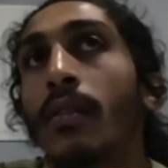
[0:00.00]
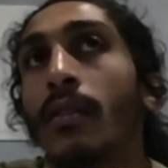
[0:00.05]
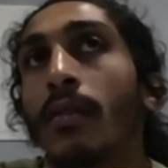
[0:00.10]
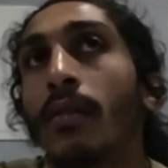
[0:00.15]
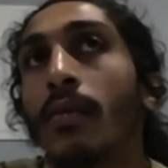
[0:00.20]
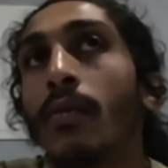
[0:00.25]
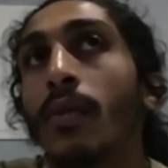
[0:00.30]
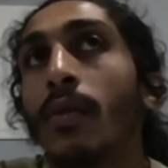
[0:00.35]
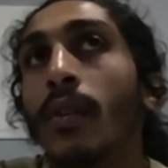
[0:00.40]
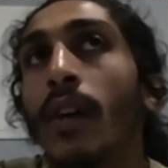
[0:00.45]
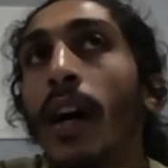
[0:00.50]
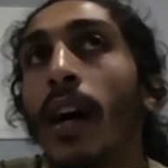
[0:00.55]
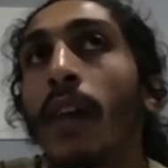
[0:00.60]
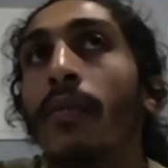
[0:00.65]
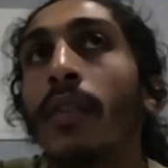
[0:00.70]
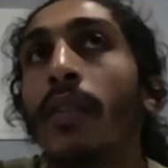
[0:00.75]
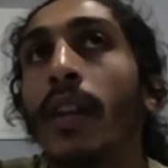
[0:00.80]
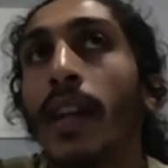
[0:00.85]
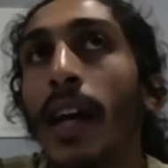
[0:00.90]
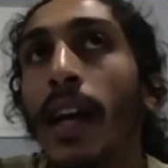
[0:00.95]
well i
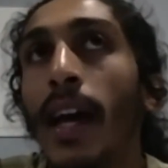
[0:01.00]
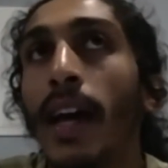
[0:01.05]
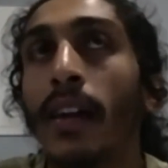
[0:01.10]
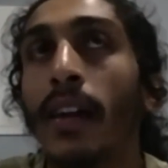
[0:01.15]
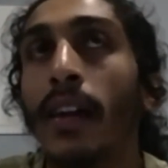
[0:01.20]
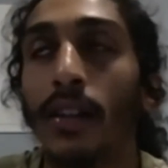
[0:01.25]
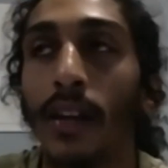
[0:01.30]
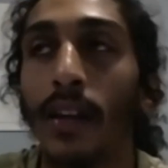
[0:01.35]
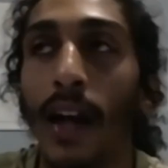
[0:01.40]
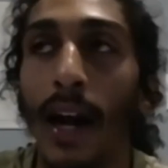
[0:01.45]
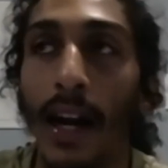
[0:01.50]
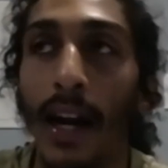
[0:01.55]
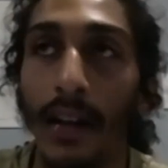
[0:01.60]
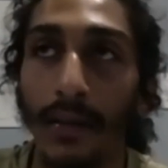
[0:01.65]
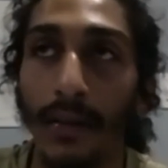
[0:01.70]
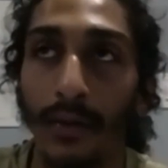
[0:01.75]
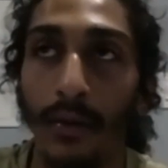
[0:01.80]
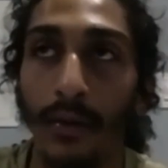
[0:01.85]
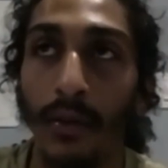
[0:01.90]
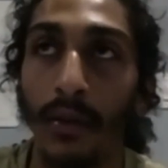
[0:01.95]
feel like i had a good
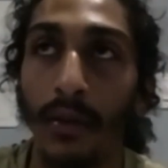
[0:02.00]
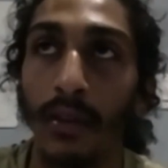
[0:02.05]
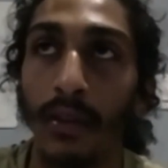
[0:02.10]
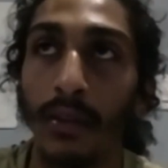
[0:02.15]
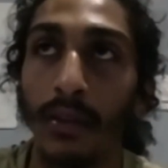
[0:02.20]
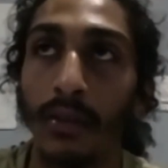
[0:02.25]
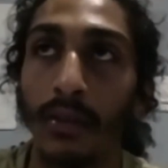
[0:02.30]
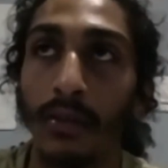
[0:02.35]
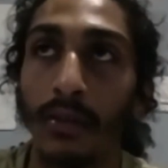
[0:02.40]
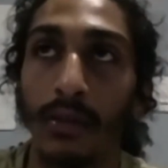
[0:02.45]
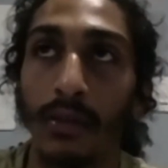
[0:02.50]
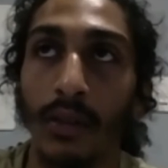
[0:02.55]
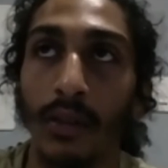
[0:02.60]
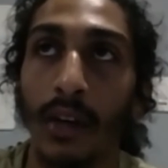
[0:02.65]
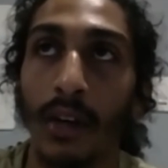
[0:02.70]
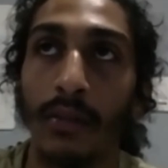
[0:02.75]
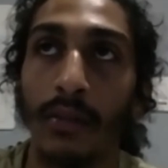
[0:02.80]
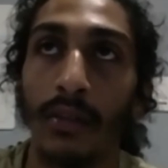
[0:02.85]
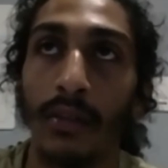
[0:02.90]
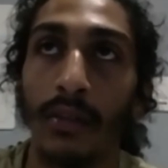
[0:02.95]
eye for it so
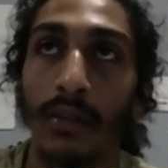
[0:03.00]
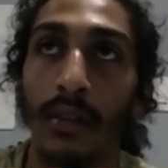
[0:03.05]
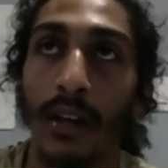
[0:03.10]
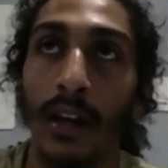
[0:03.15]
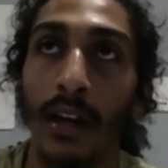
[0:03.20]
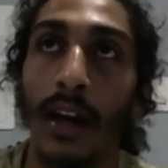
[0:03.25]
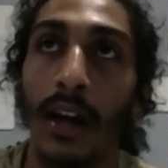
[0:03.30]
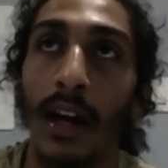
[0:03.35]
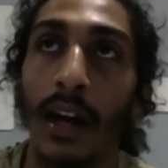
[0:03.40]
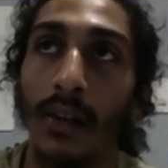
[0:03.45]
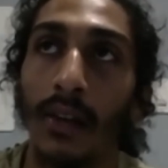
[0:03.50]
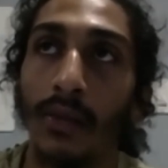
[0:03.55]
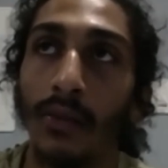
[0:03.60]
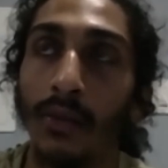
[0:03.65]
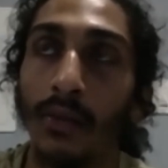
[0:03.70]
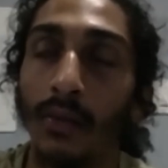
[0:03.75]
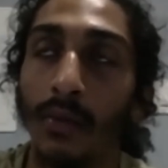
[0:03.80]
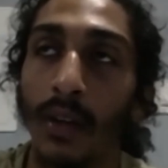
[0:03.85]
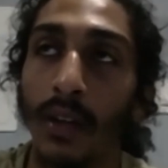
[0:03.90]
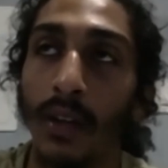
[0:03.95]
I would I, I knew
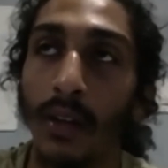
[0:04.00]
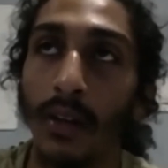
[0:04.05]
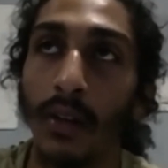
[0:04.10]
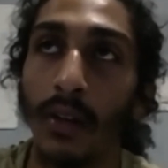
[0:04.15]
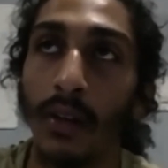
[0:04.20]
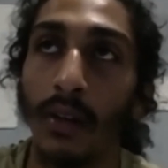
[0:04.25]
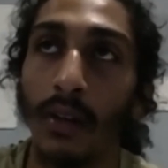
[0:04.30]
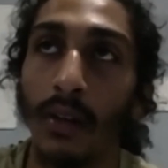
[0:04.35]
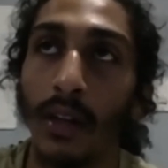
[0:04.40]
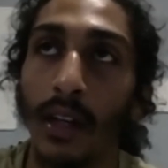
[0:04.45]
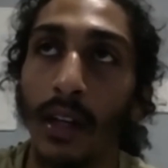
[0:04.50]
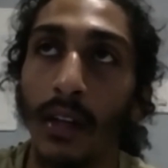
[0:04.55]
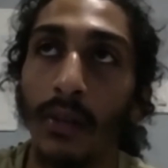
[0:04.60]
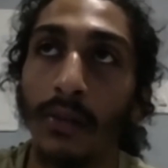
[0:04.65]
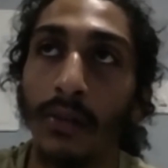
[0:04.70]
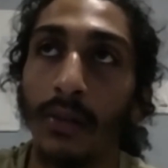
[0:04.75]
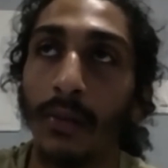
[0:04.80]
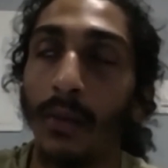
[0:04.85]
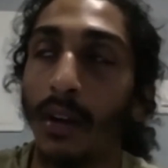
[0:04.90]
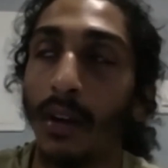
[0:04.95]
where to go and I
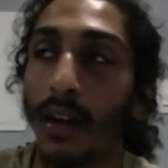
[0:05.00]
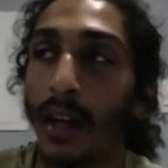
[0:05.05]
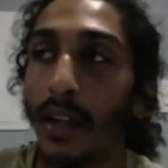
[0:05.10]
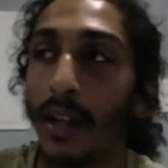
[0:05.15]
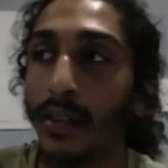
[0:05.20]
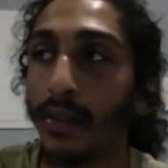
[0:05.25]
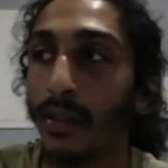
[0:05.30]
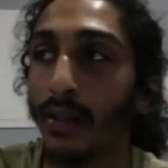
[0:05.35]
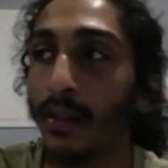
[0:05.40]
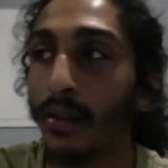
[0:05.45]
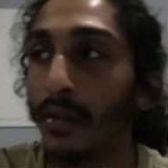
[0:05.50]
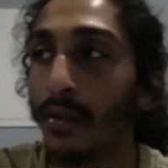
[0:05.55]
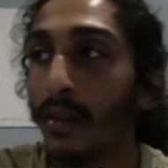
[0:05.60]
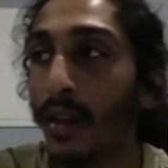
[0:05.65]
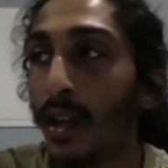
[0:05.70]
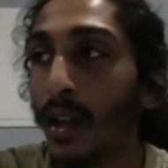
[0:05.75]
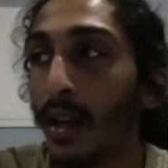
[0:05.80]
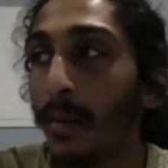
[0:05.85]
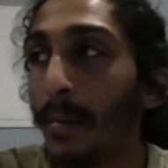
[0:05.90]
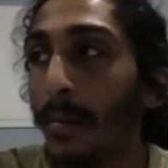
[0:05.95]
knew where not to go.
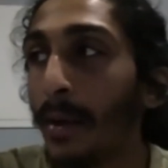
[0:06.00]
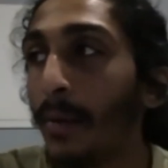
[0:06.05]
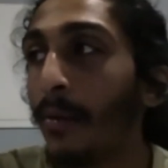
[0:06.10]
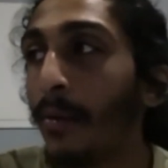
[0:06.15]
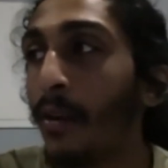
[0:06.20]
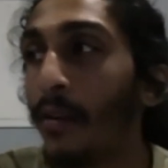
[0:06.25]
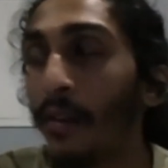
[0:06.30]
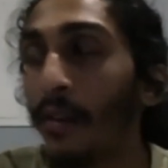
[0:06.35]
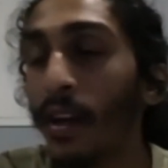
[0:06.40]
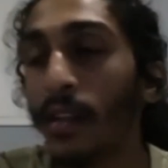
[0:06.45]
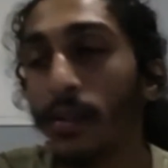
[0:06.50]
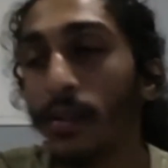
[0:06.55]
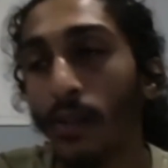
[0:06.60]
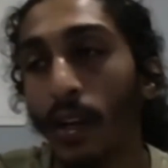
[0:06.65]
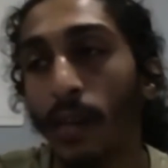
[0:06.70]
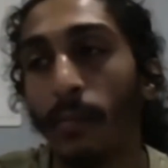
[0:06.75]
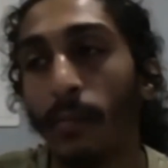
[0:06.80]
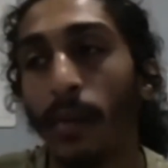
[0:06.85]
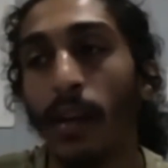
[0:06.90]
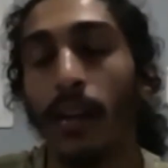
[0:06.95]
But wherever I
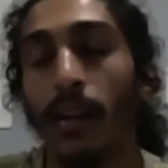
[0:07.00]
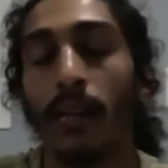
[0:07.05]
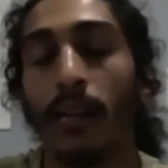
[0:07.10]
trained my